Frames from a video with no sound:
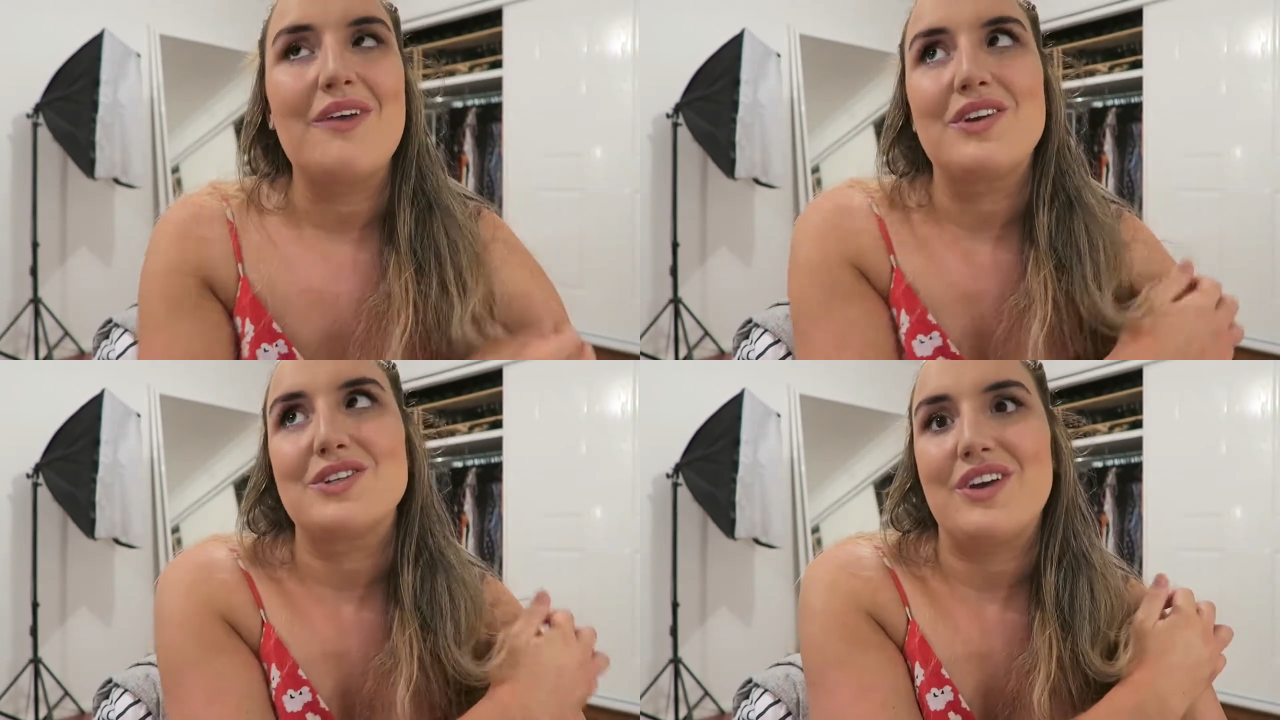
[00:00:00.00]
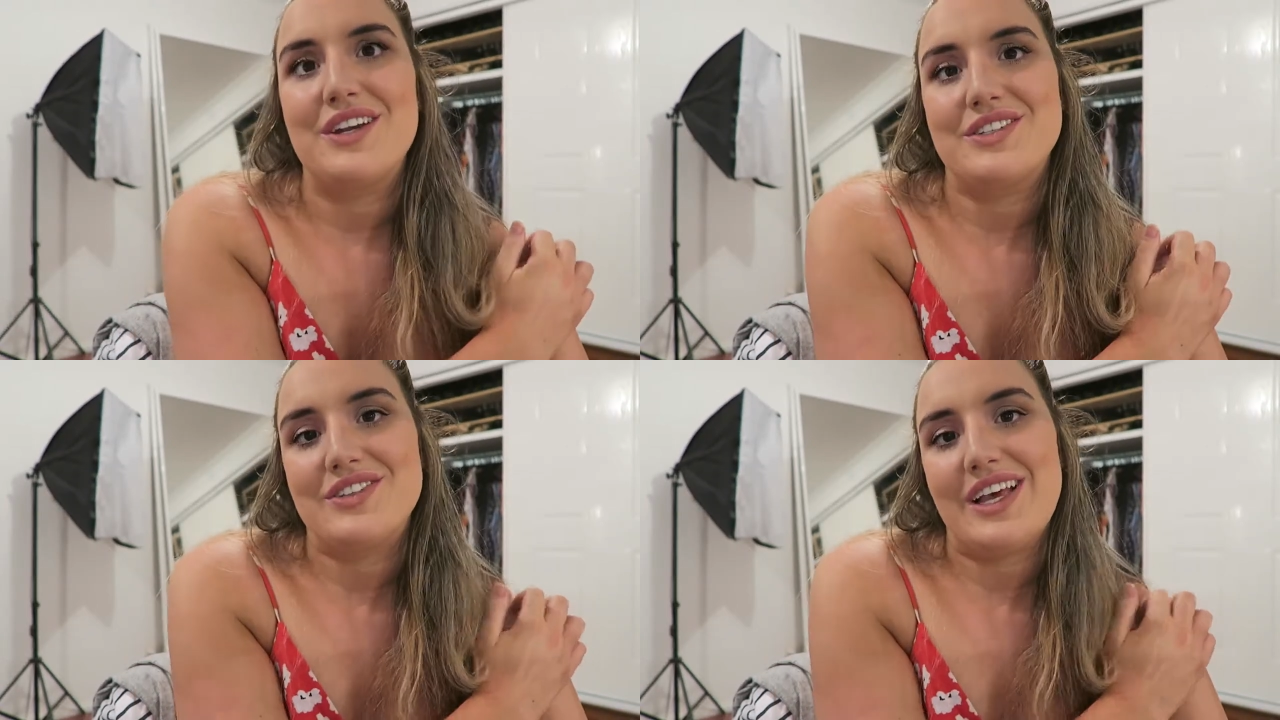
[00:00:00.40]
I want to try
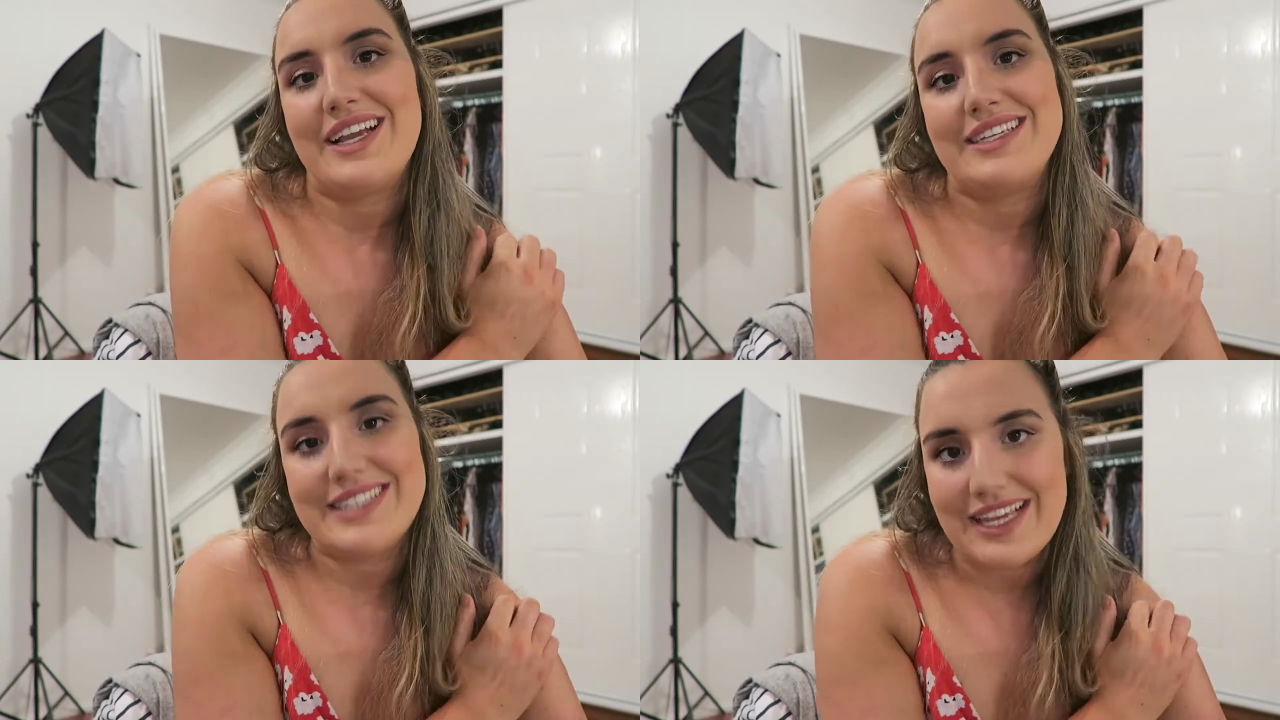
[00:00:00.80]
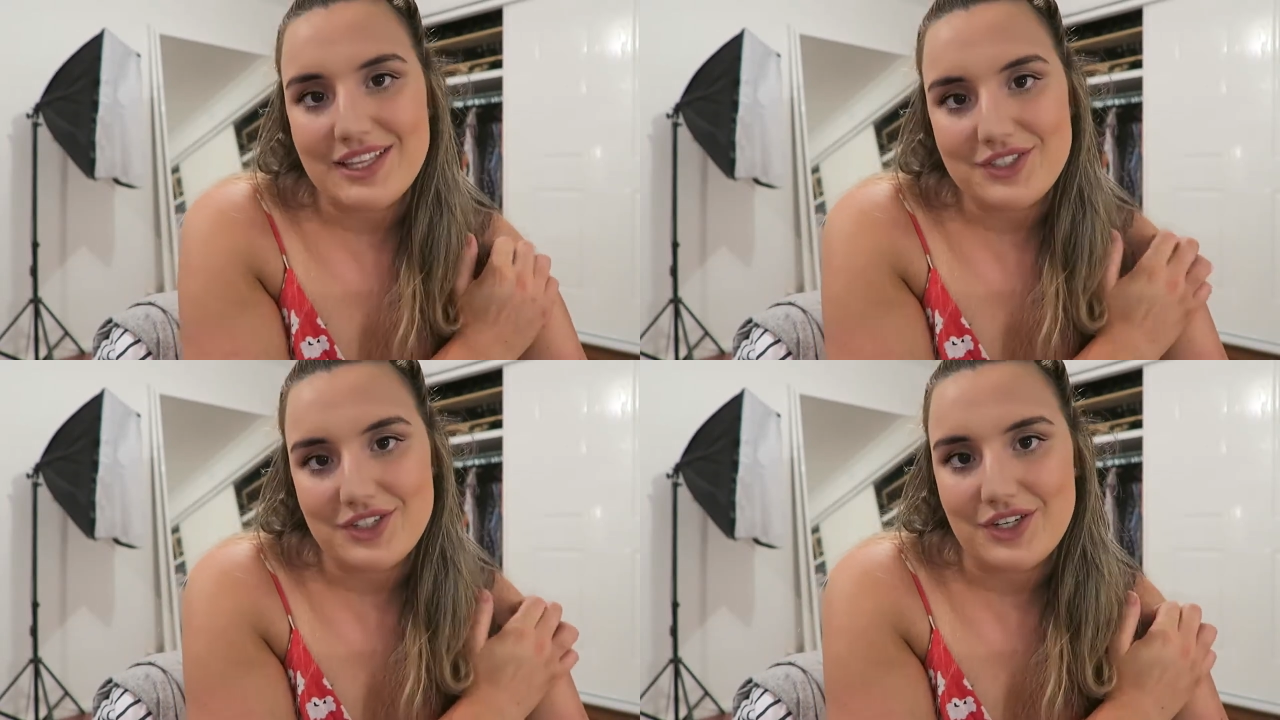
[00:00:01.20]
and do like a
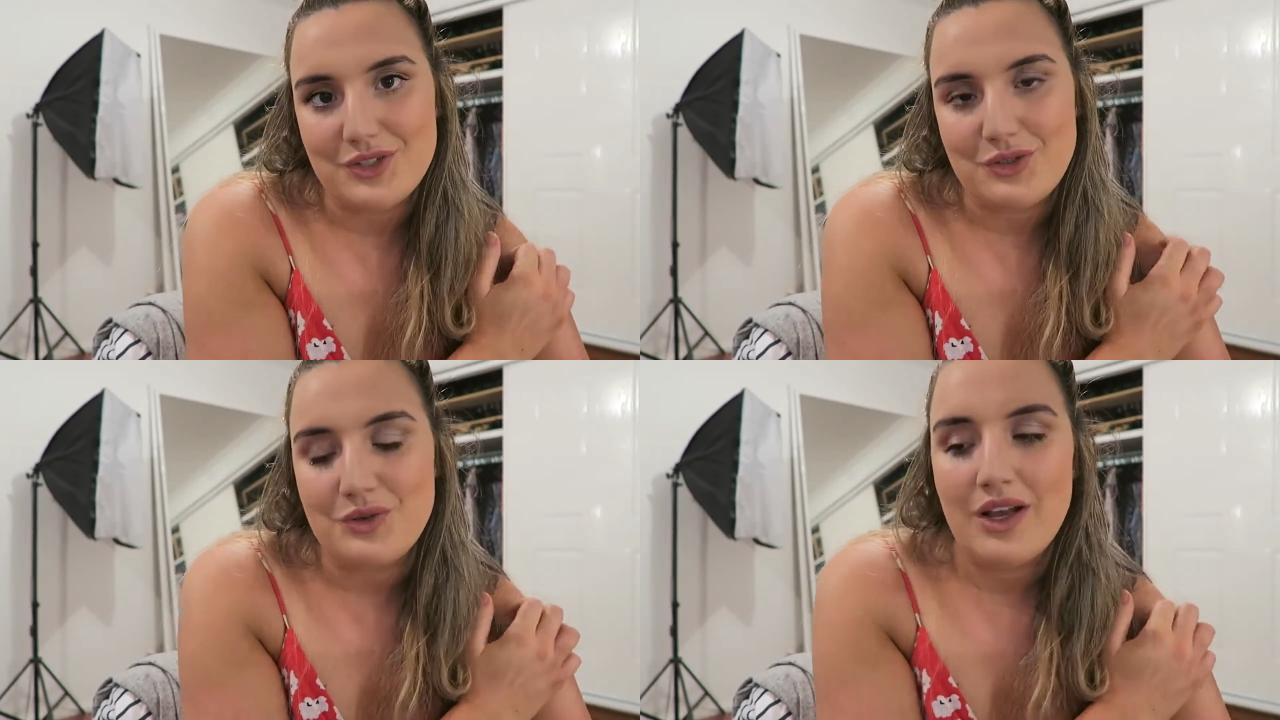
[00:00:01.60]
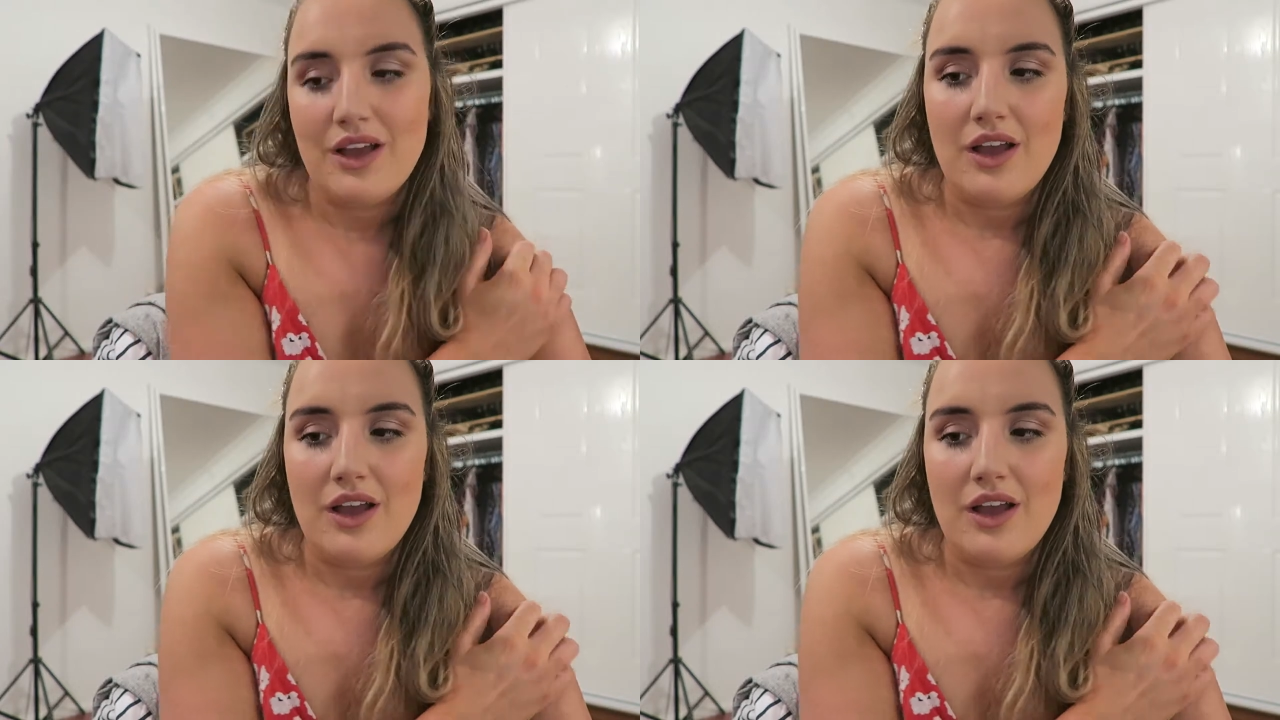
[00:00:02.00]
daily journal